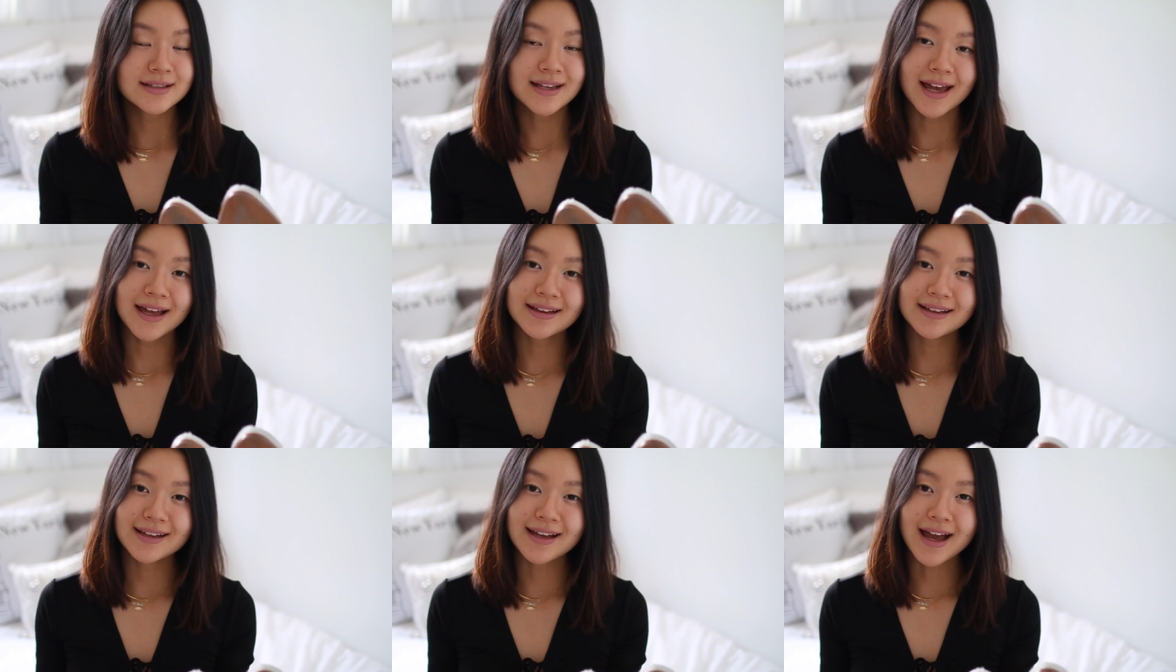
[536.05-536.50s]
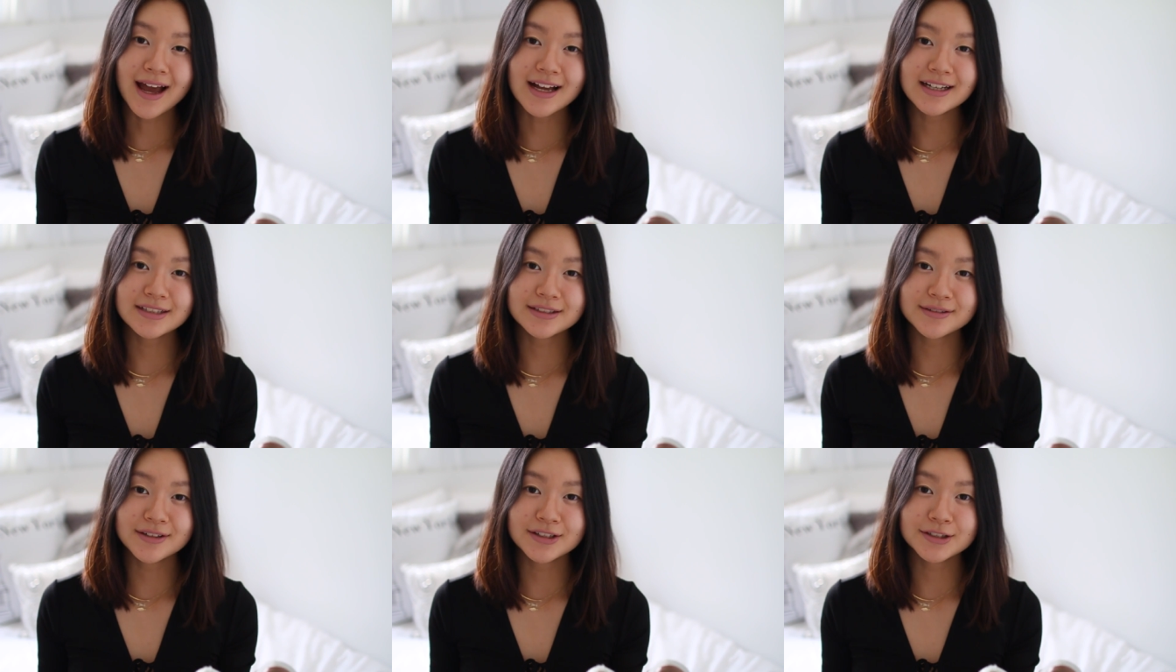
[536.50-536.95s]
Sadly I
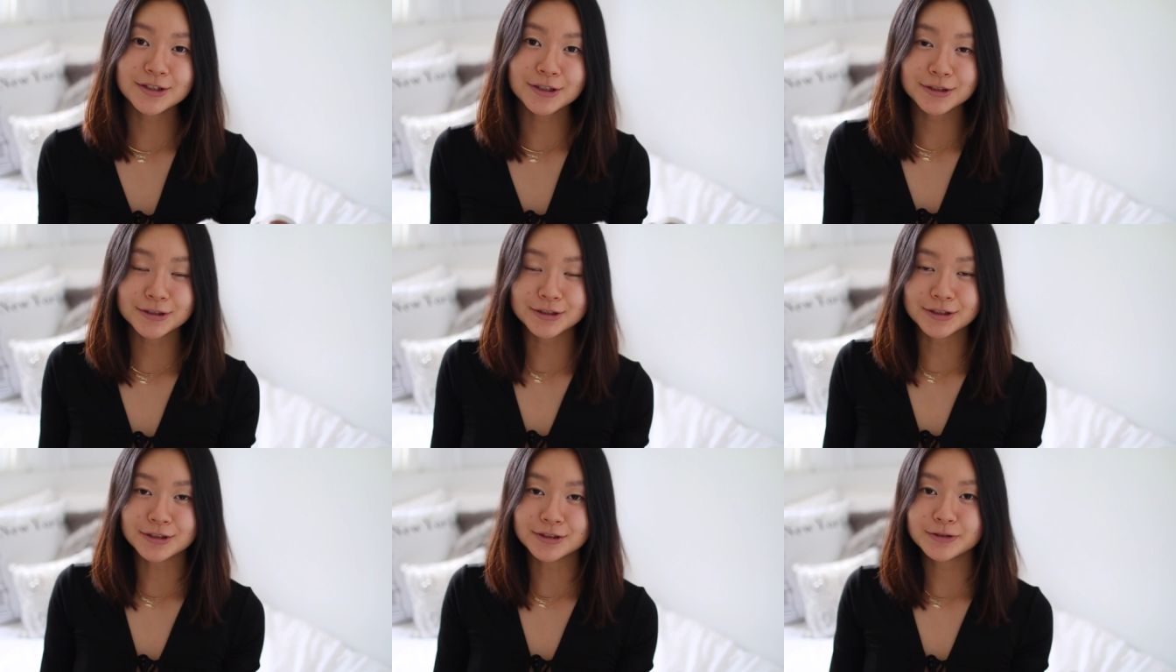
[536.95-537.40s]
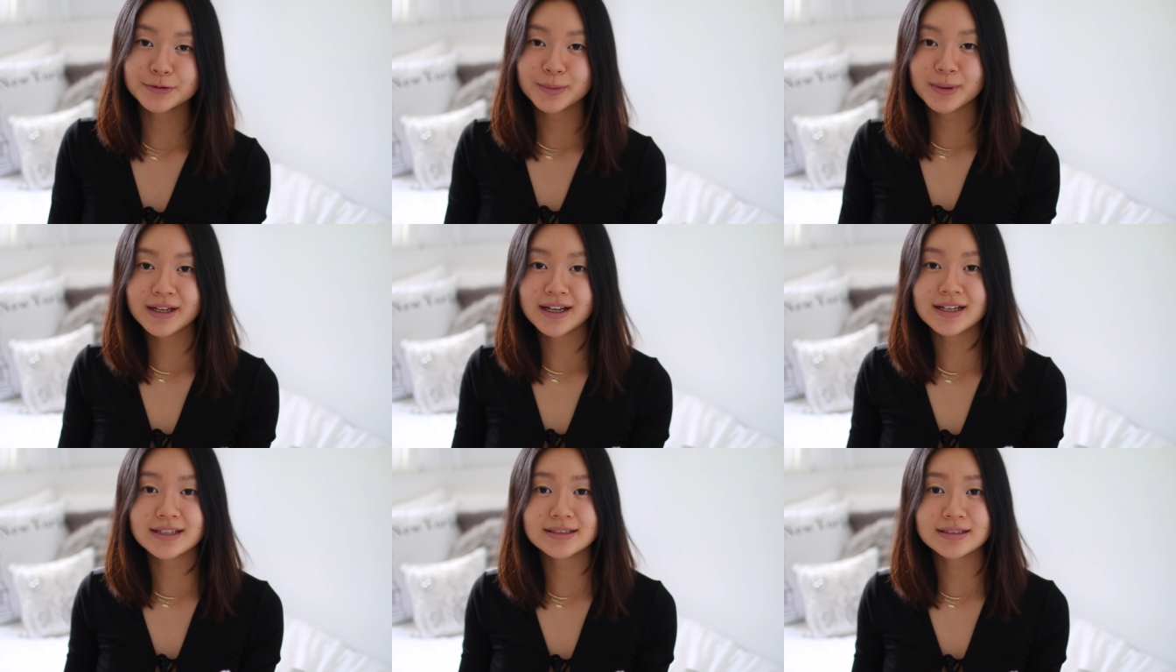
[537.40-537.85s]
had to return those
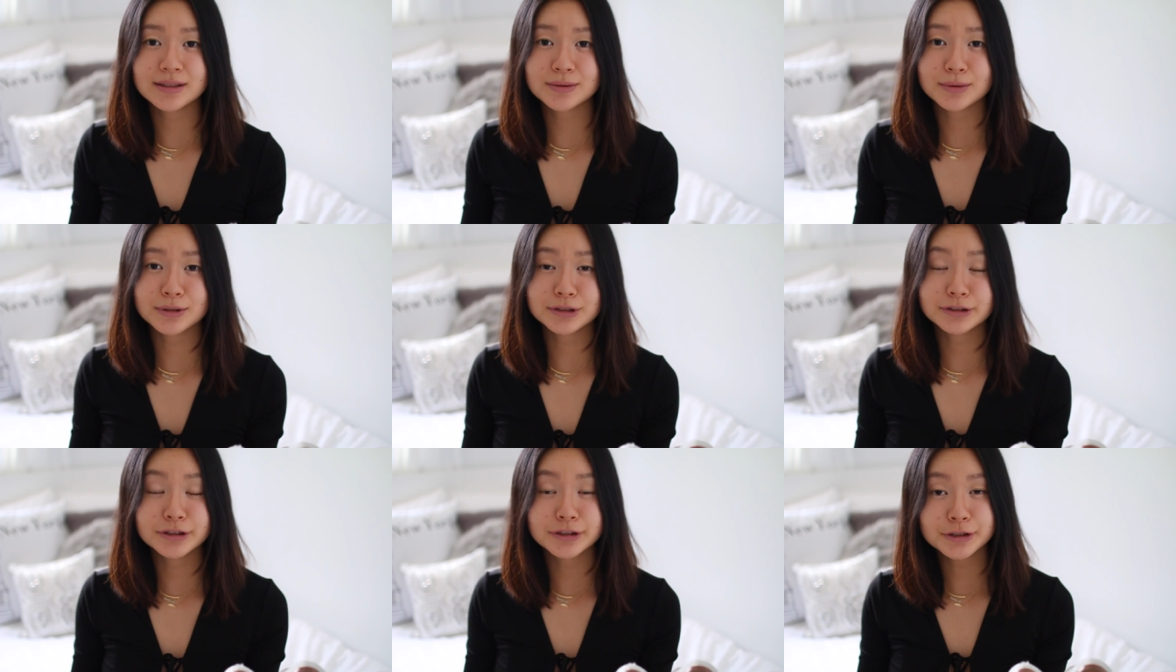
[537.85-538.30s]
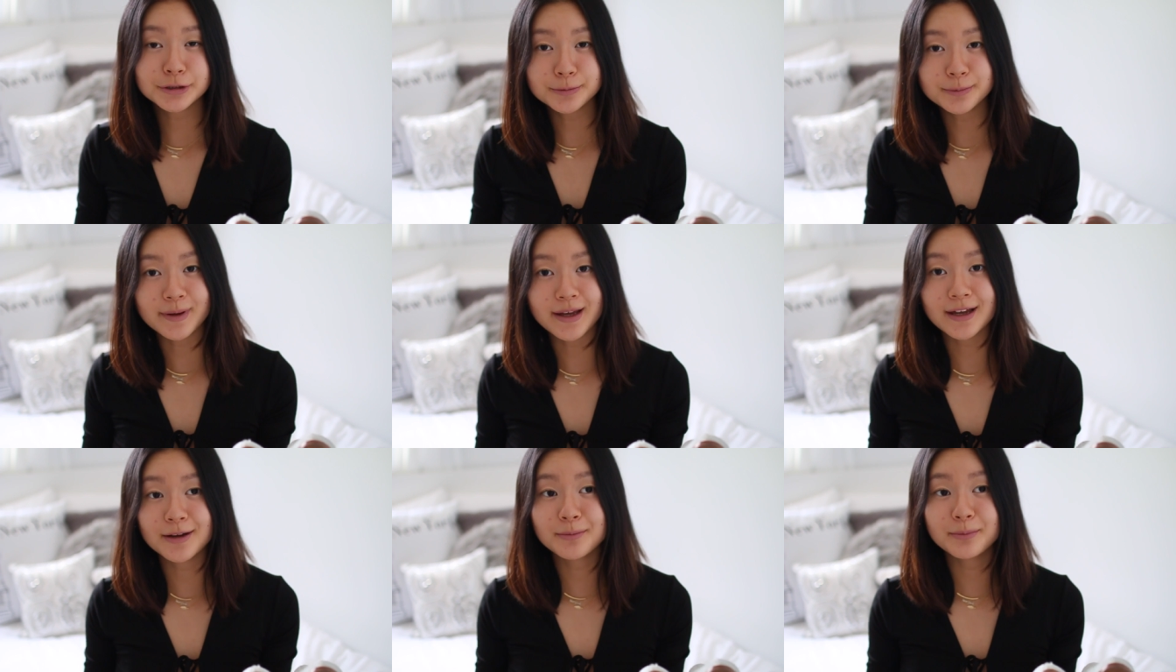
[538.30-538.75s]
because they were too
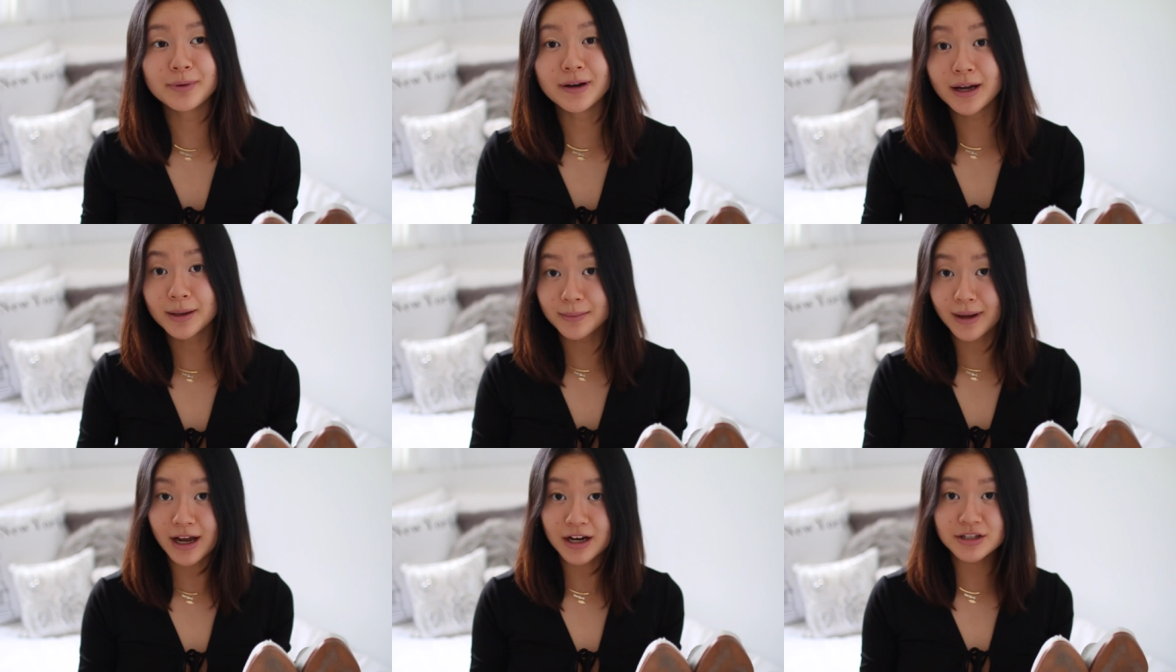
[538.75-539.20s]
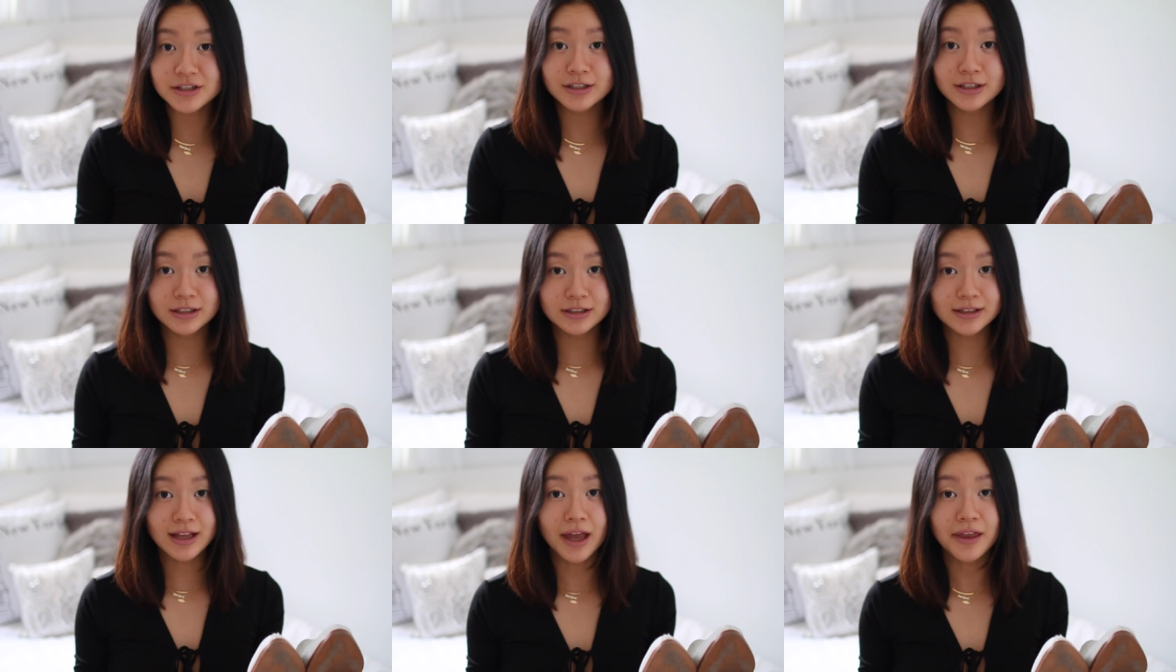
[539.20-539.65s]
big, but I'm
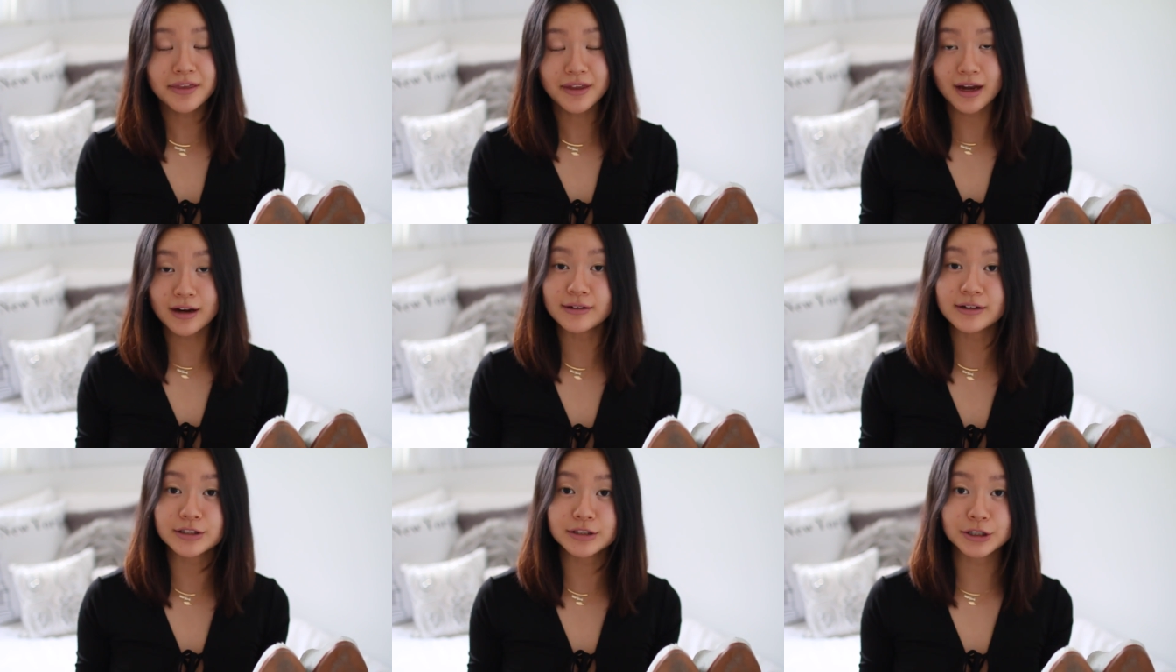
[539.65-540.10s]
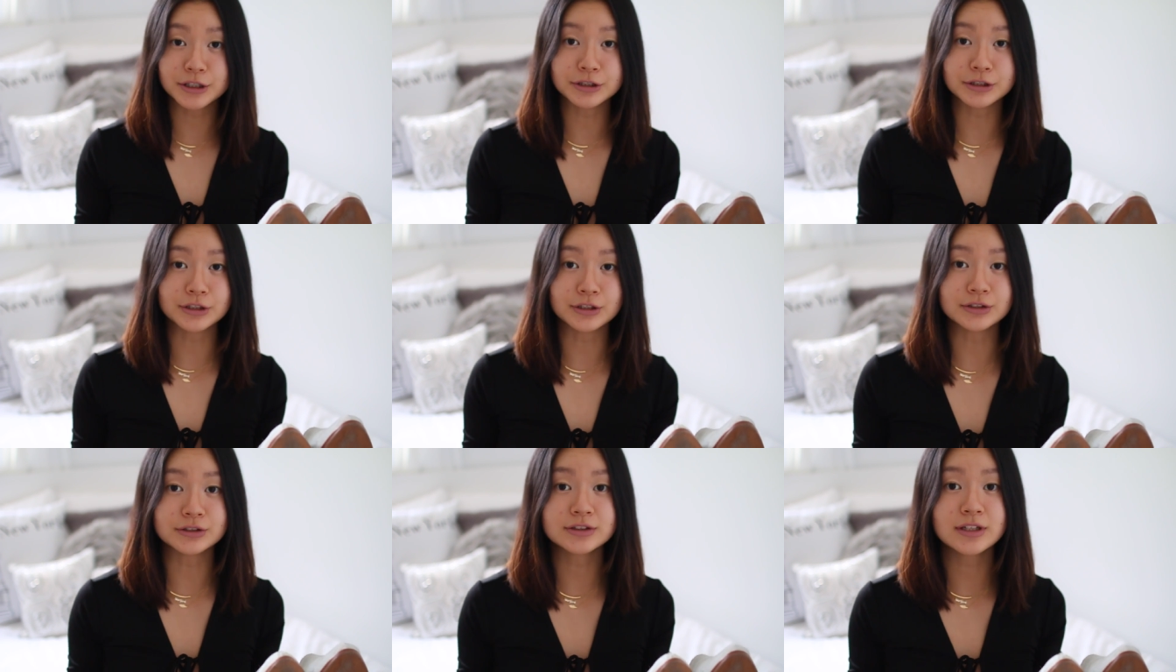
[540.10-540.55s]
actually glad that I
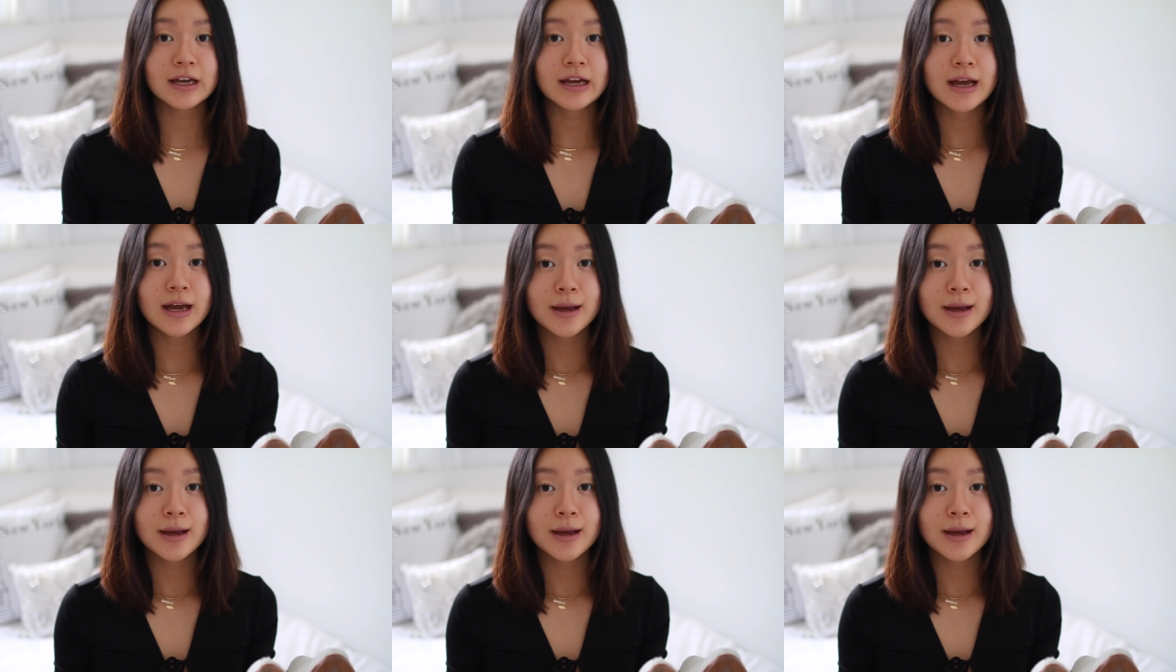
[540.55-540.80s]
returned those